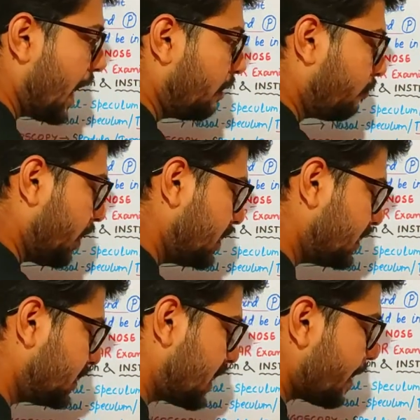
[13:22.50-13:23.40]
And what
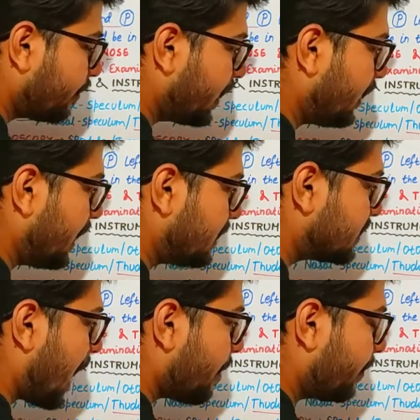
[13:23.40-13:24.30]
is its diameter?
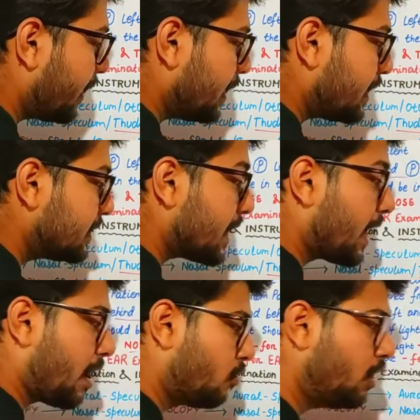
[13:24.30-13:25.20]
Its diameter is
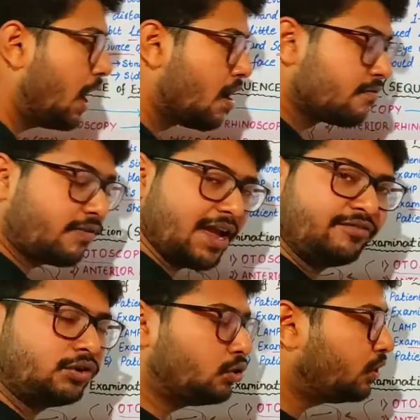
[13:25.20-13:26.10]
around
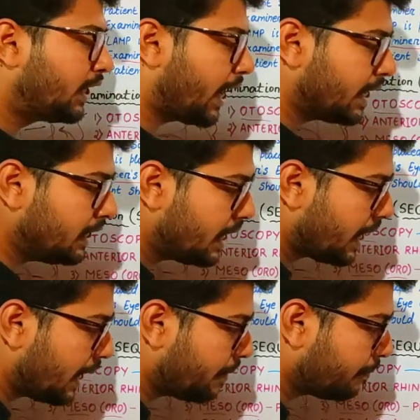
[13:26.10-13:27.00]
5 to
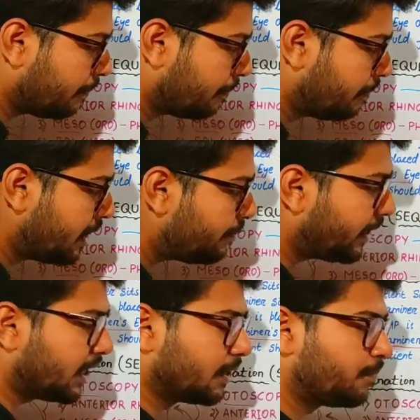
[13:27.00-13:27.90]
10
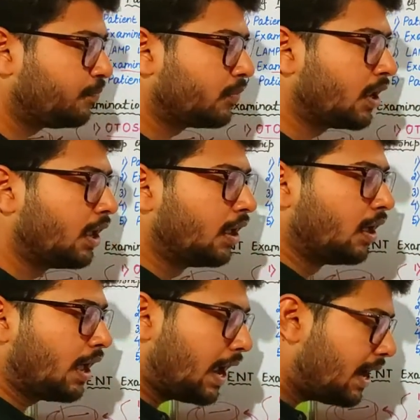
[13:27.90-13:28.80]
millimeter.
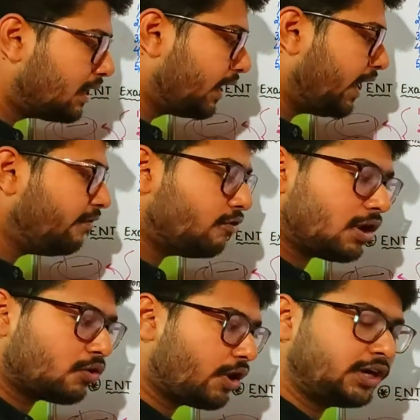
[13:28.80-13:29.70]
And if we
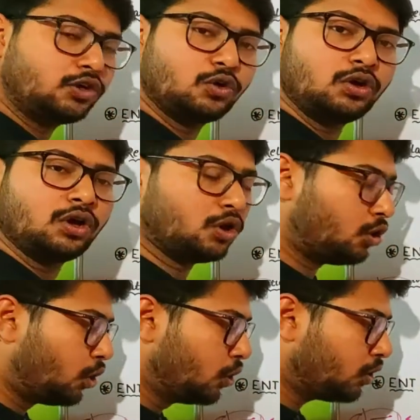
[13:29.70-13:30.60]
are going to
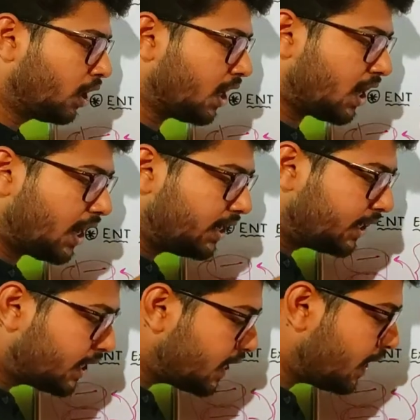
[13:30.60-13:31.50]
look
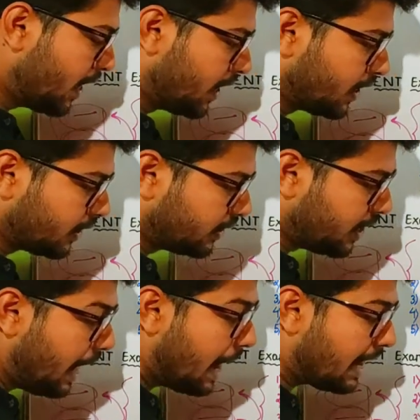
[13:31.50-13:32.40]
under
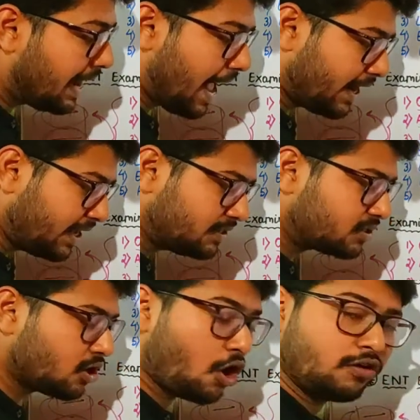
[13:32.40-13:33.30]
the
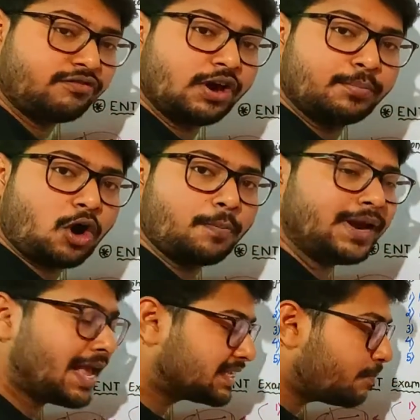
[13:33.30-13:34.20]
larynx, or for
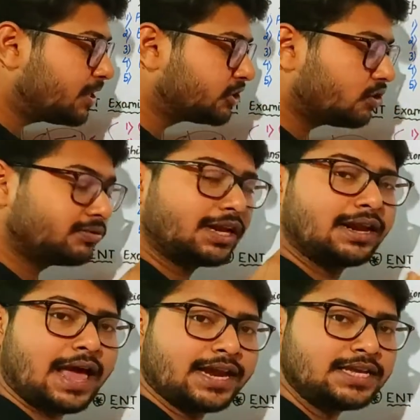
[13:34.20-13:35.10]
proper examination of the
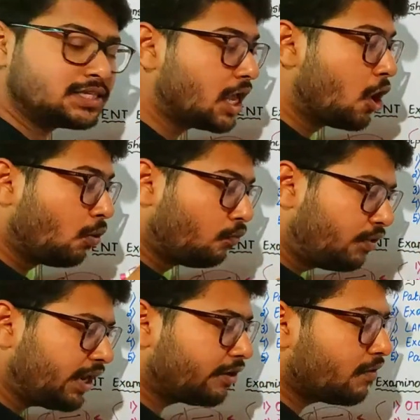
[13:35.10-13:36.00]
larynx,
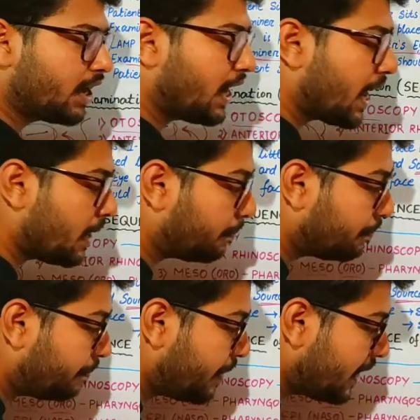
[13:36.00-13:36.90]
we require a
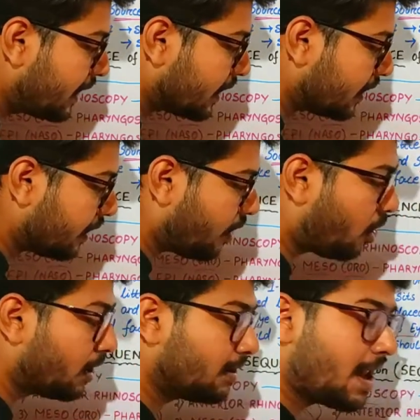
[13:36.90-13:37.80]
big
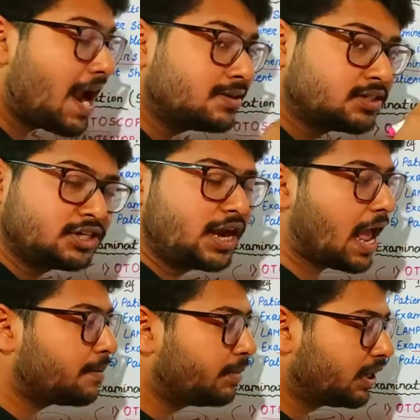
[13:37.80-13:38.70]
or large
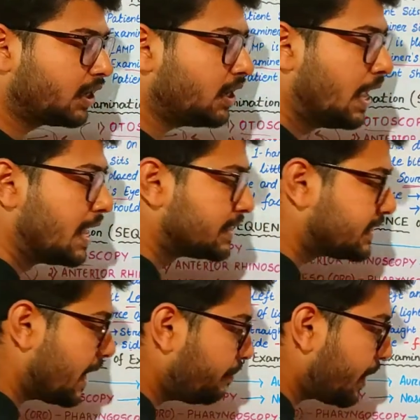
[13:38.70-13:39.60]
diameter
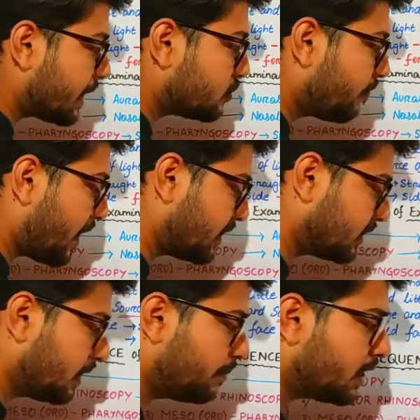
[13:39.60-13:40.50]
same
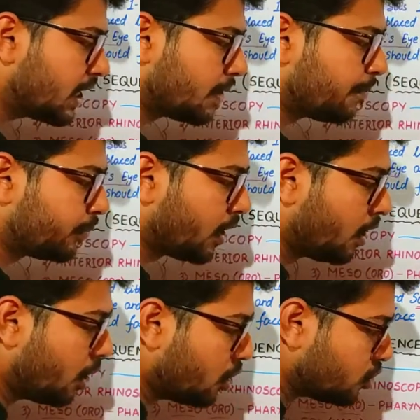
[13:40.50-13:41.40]
nasopharyngeal mirror.
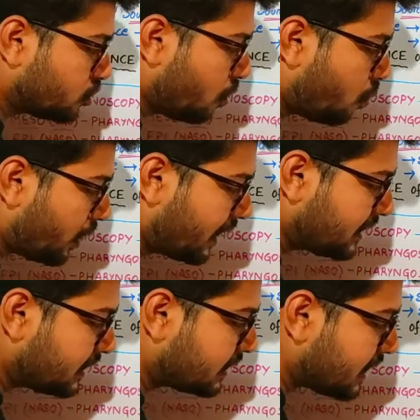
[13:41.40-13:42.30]
So what
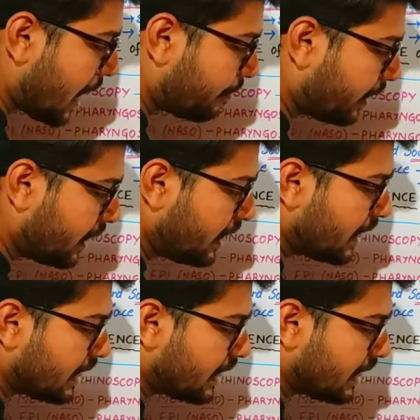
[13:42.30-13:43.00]
is its diameter?